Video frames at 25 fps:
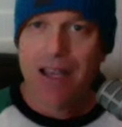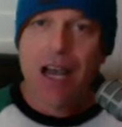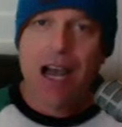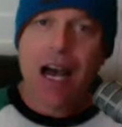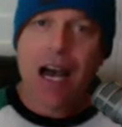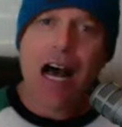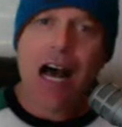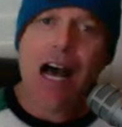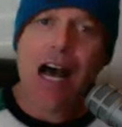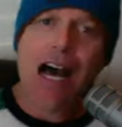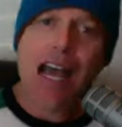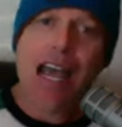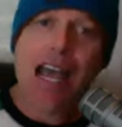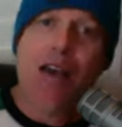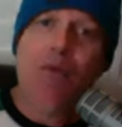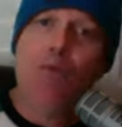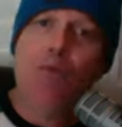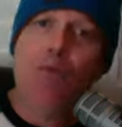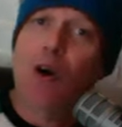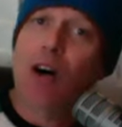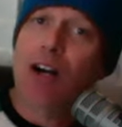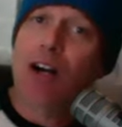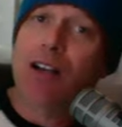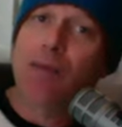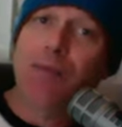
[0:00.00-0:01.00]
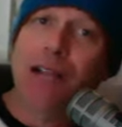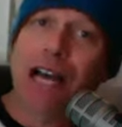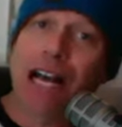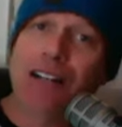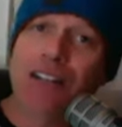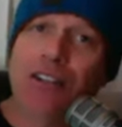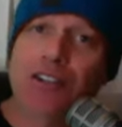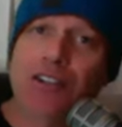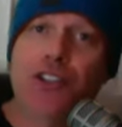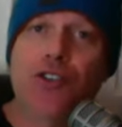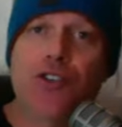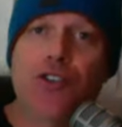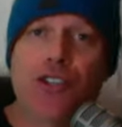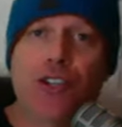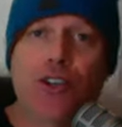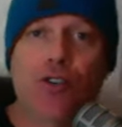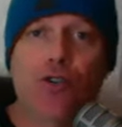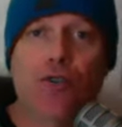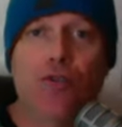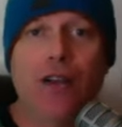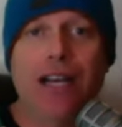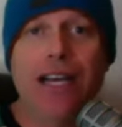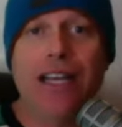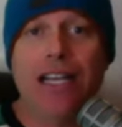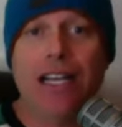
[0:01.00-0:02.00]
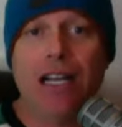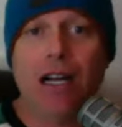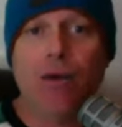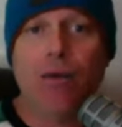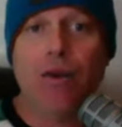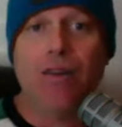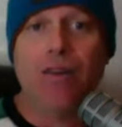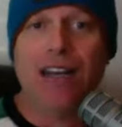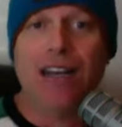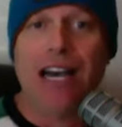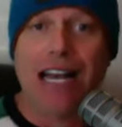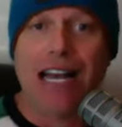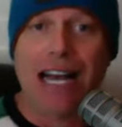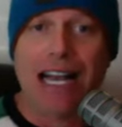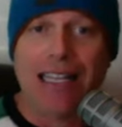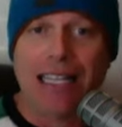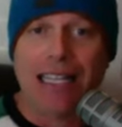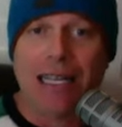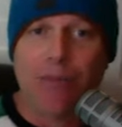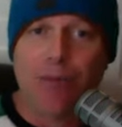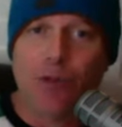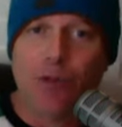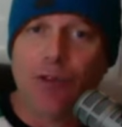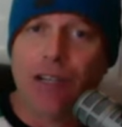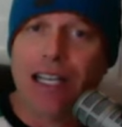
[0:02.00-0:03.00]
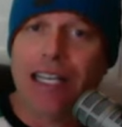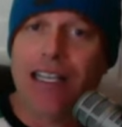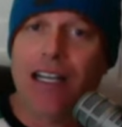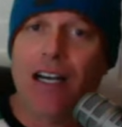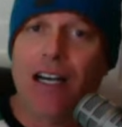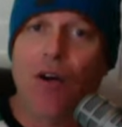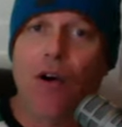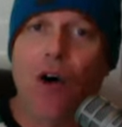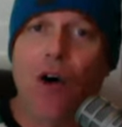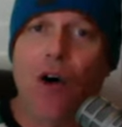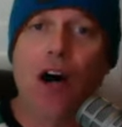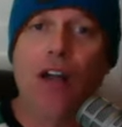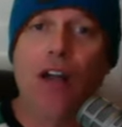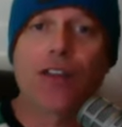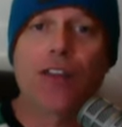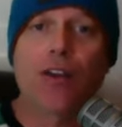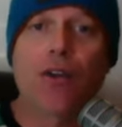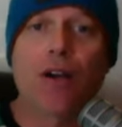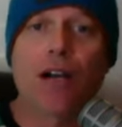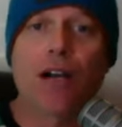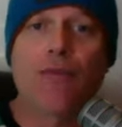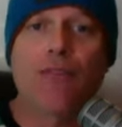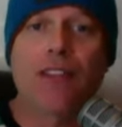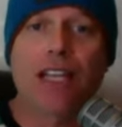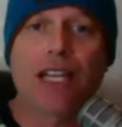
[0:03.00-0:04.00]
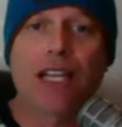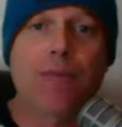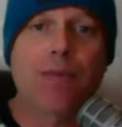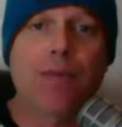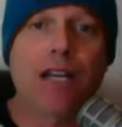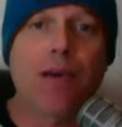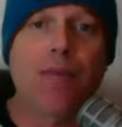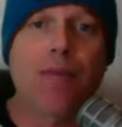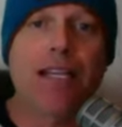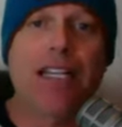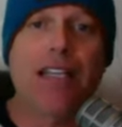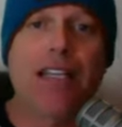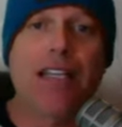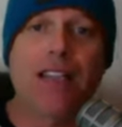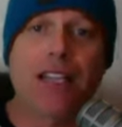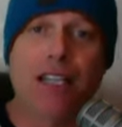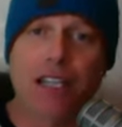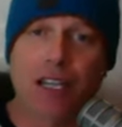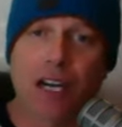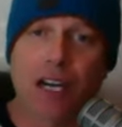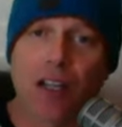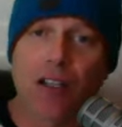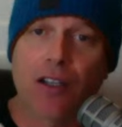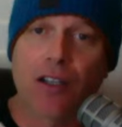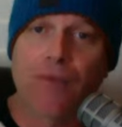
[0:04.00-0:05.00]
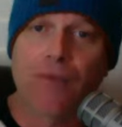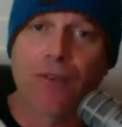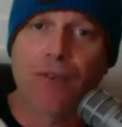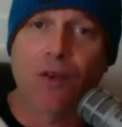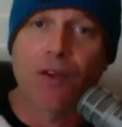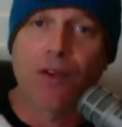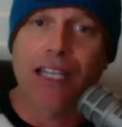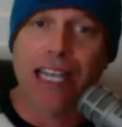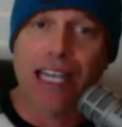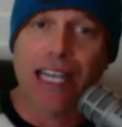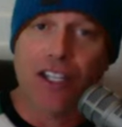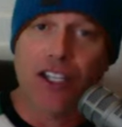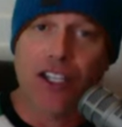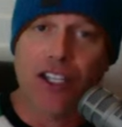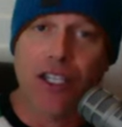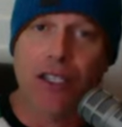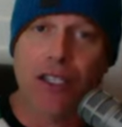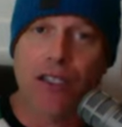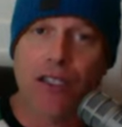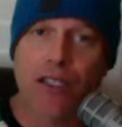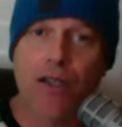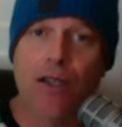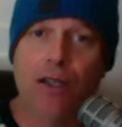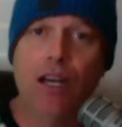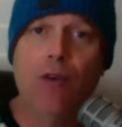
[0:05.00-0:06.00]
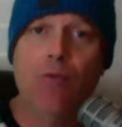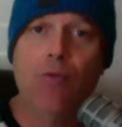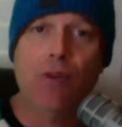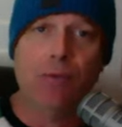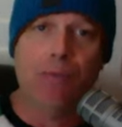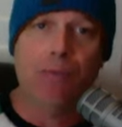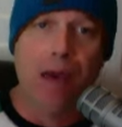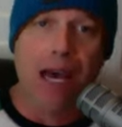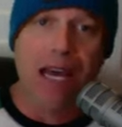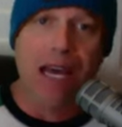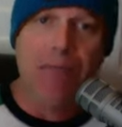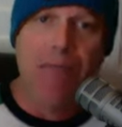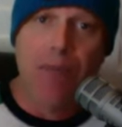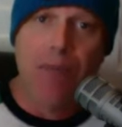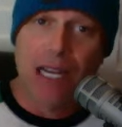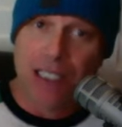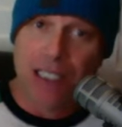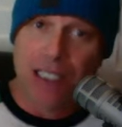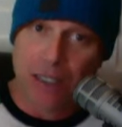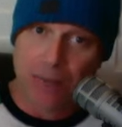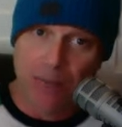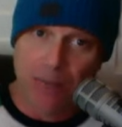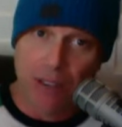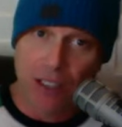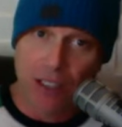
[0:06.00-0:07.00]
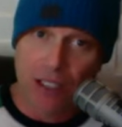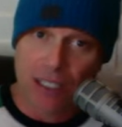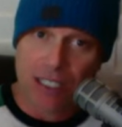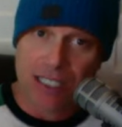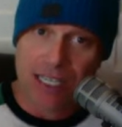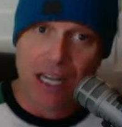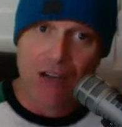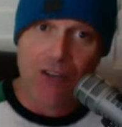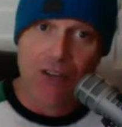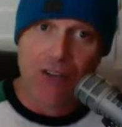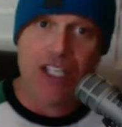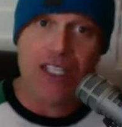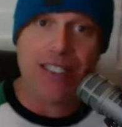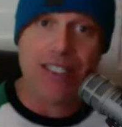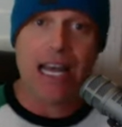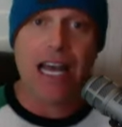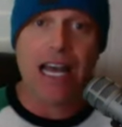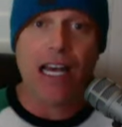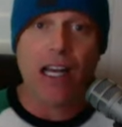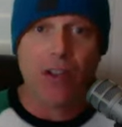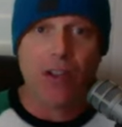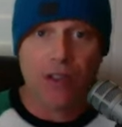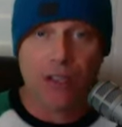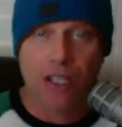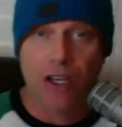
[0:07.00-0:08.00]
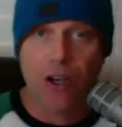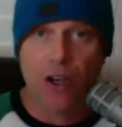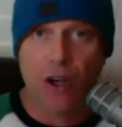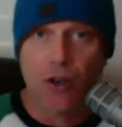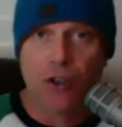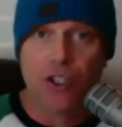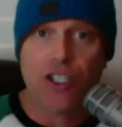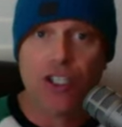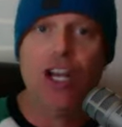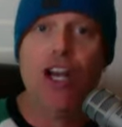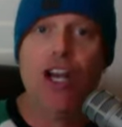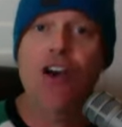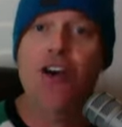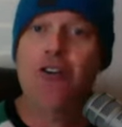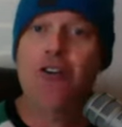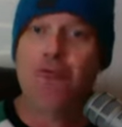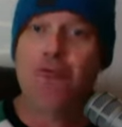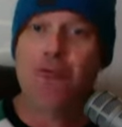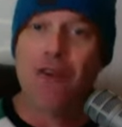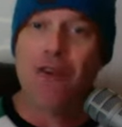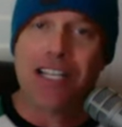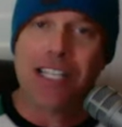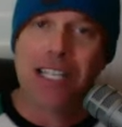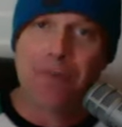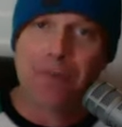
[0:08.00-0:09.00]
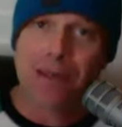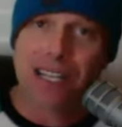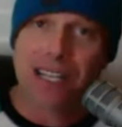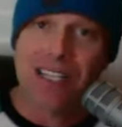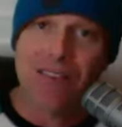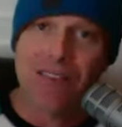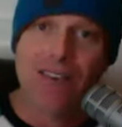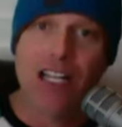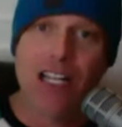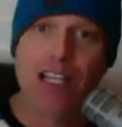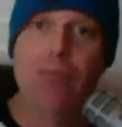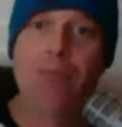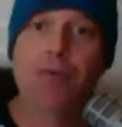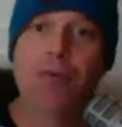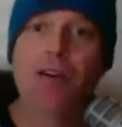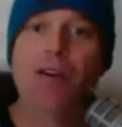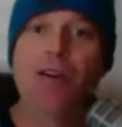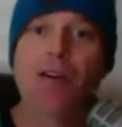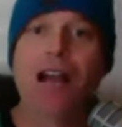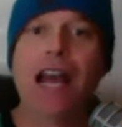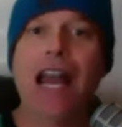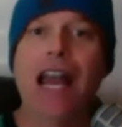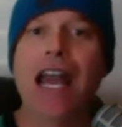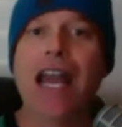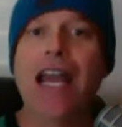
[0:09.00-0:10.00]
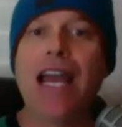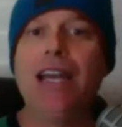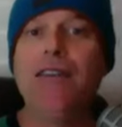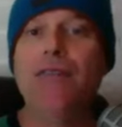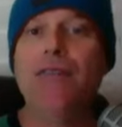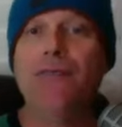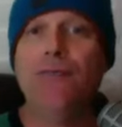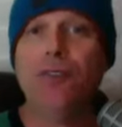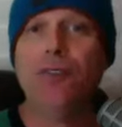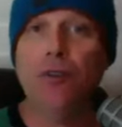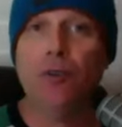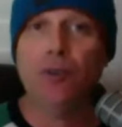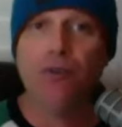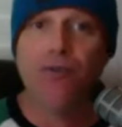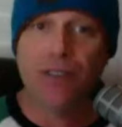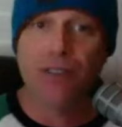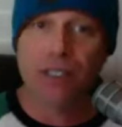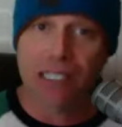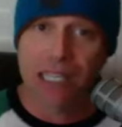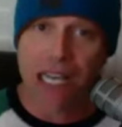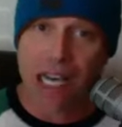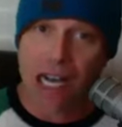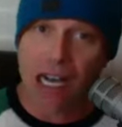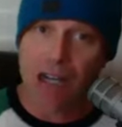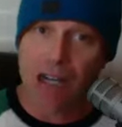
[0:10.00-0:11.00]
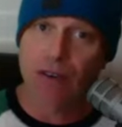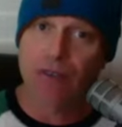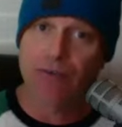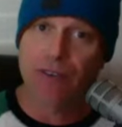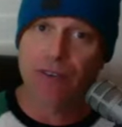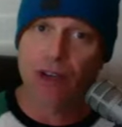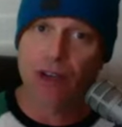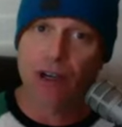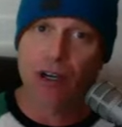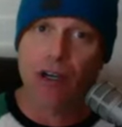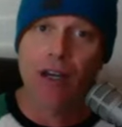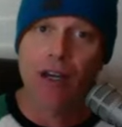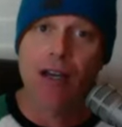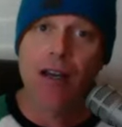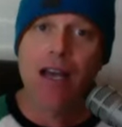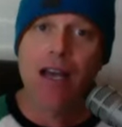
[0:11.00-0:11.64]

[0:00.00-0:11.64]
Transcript: Hi, and welcome back to Juice Guru Radio. We've got Ilene Moreno, author of the upcoming The Colorful Kitchen with Ben Bella Books. Now, she's a health coach, recipe developer, and food photographer,